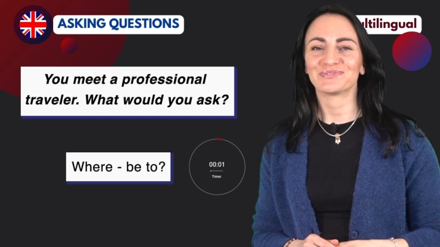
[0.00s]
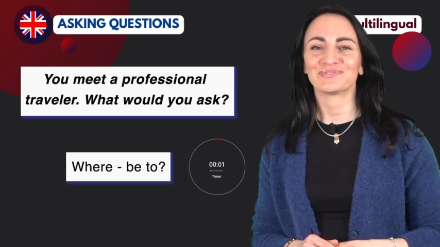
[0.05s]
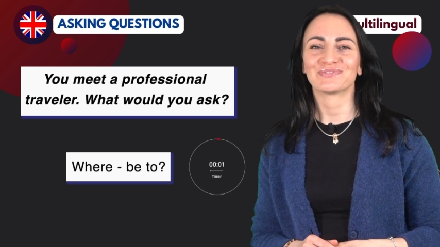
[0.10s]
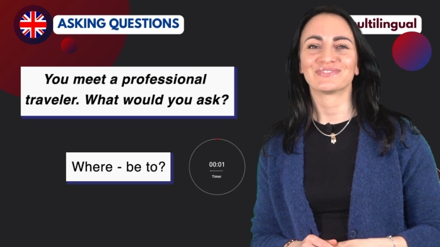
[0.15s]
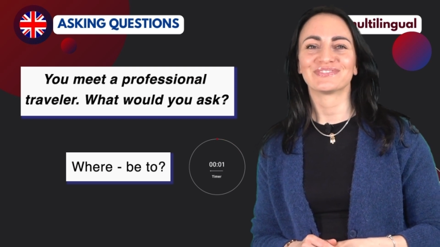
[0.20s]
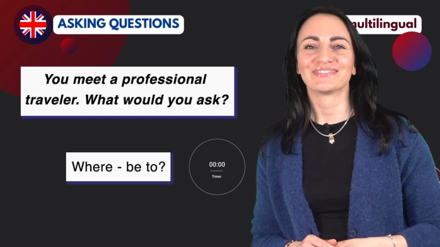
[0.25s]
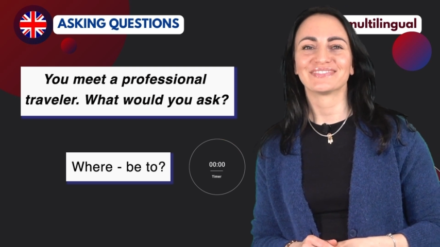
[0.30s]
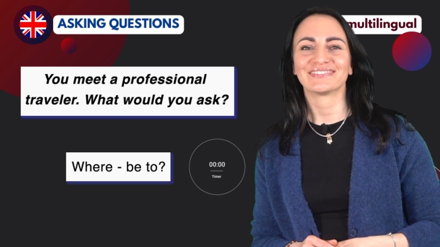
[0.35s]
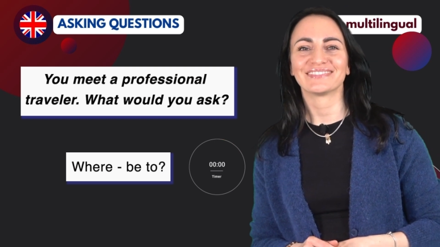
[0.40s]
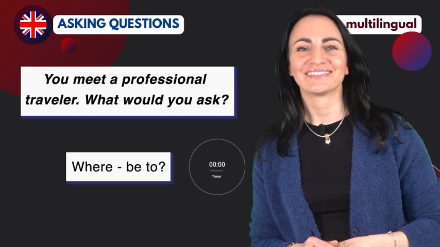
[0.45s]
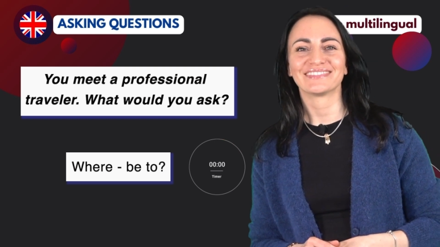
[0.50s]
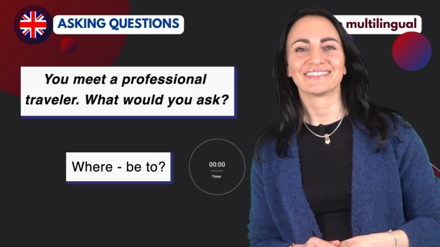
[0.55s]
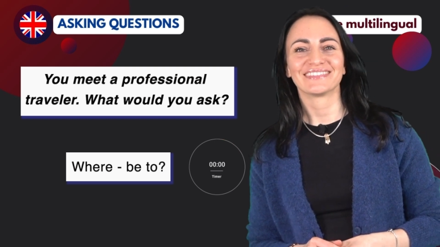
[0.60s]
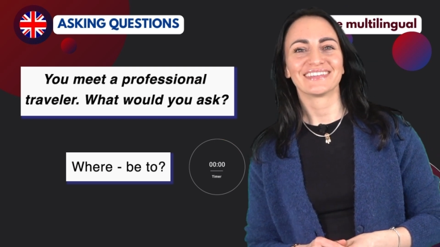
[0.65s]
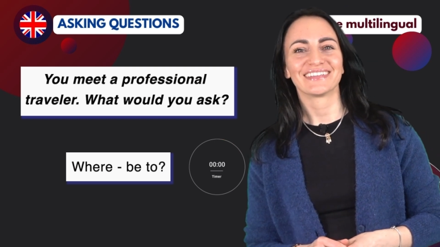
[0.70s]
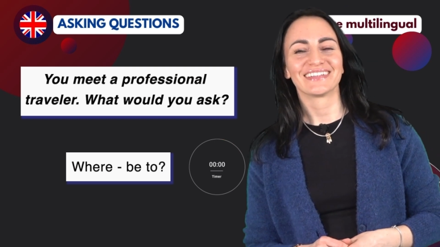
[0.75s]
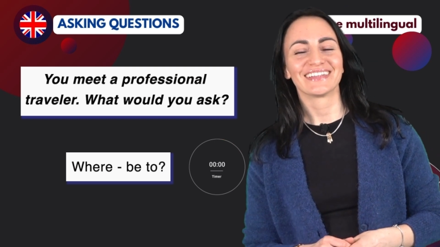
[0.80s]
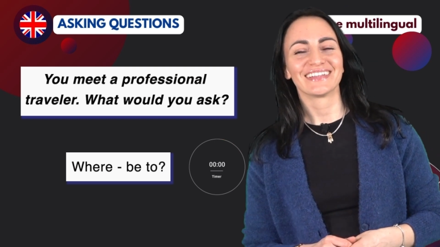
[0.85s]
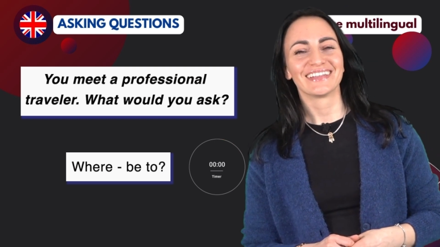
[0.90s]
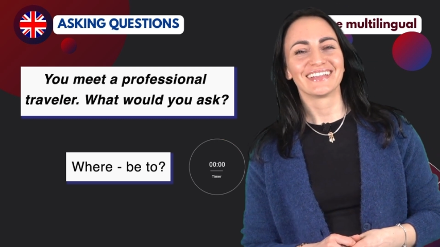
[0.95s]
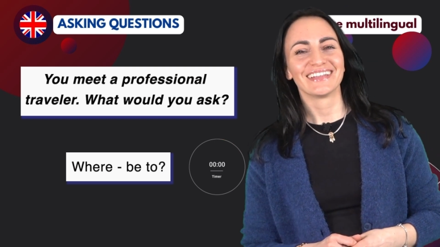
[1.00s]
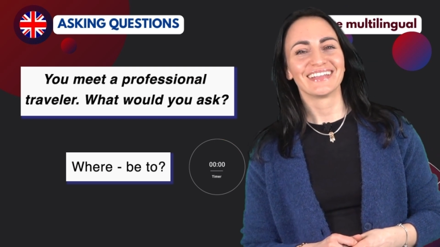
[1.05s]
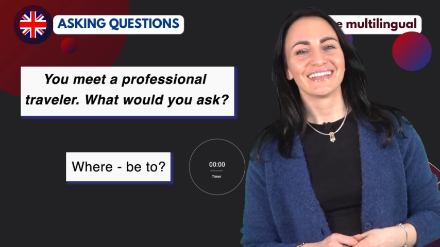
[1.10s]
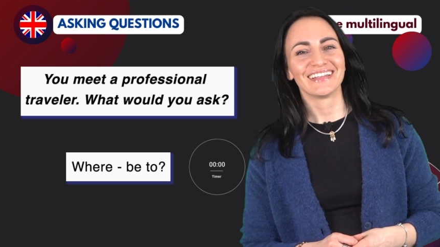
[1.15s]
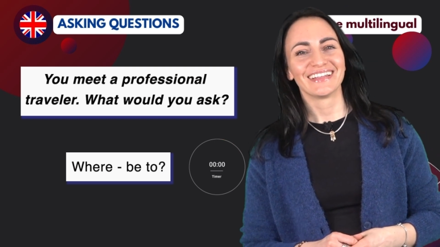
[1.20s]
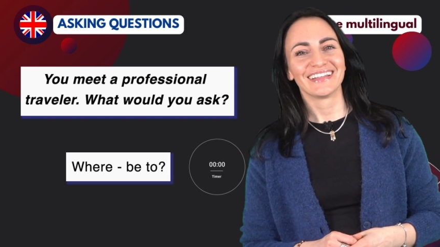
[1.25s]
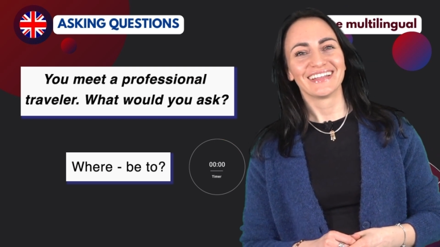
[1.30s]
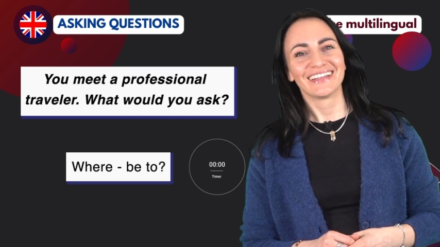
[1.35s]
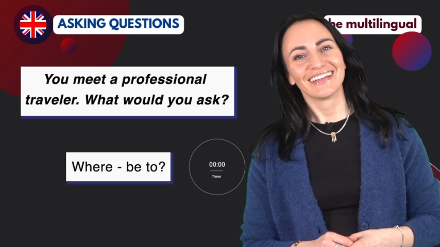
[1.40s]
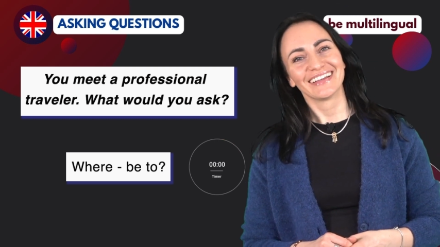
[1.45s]

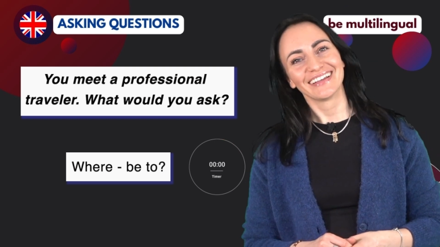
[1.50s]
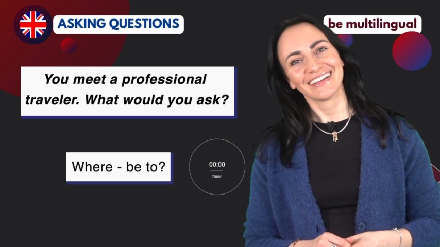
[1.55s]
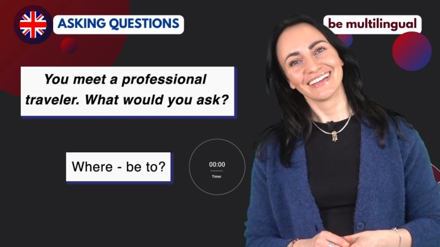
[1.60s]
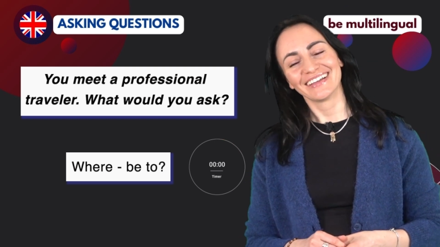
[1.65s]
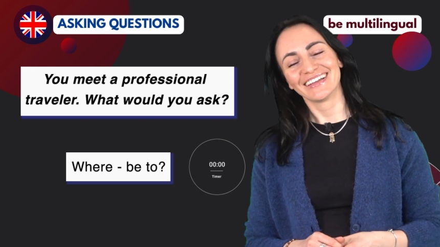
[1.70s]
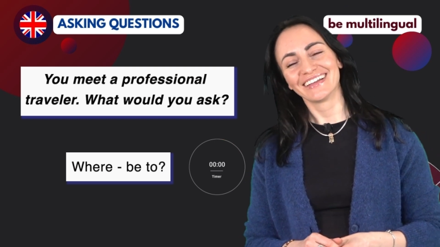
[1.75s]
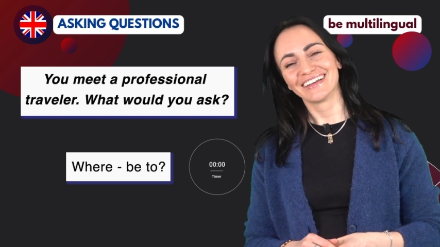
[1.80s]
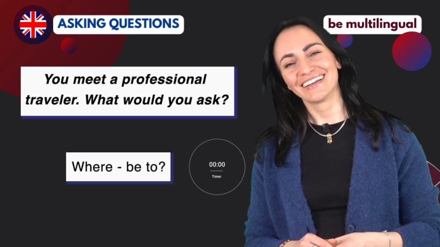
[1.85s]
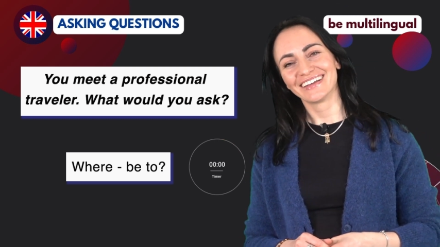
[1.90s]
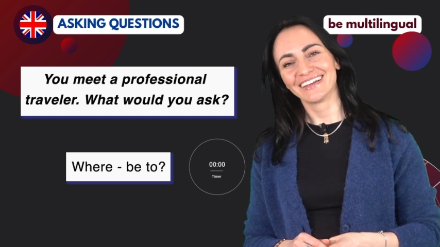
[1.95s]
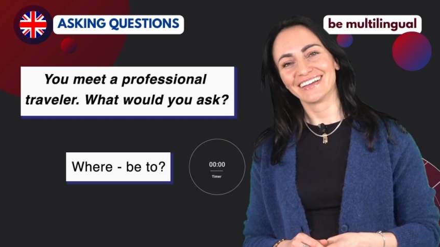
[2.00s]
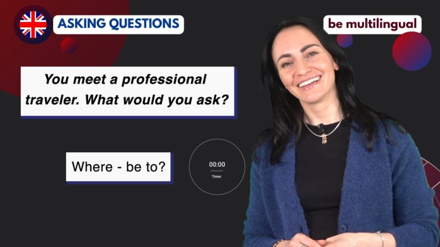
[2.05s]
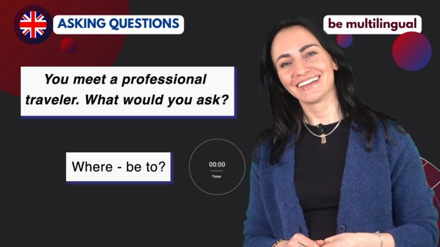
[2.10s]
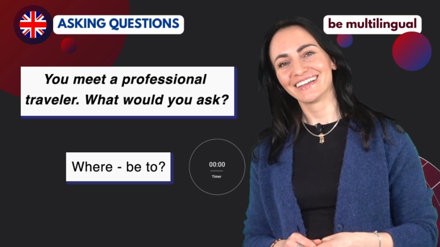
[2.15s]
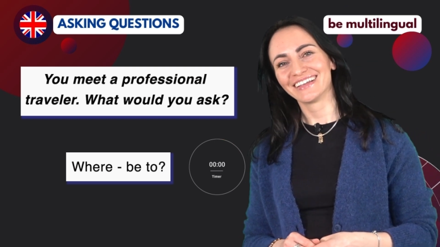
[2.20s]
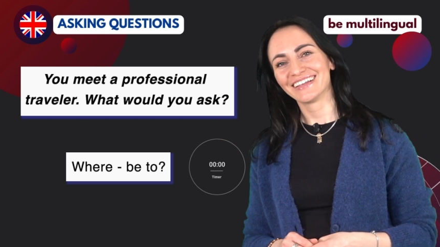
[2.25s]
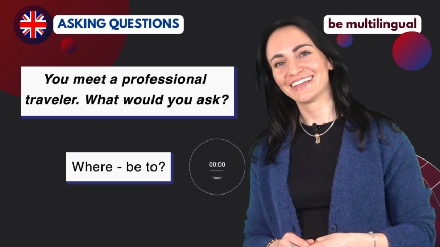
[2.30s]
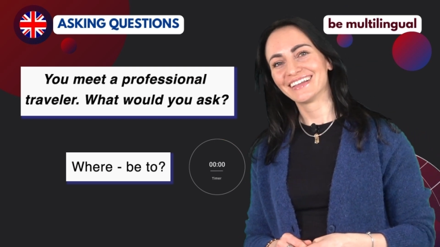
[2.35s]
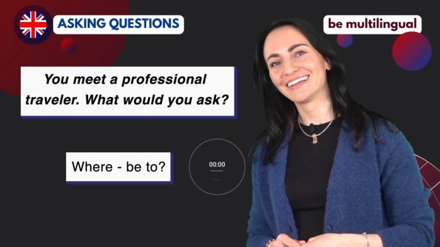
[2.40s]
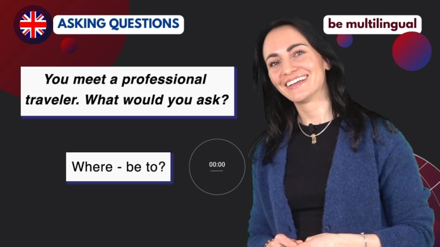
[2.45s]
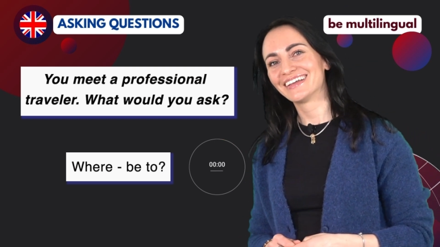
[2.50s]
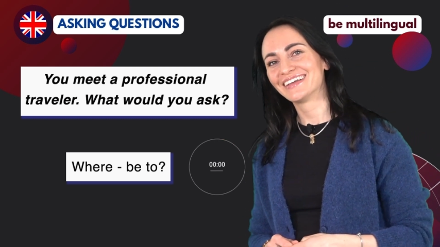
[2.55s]
[no speech]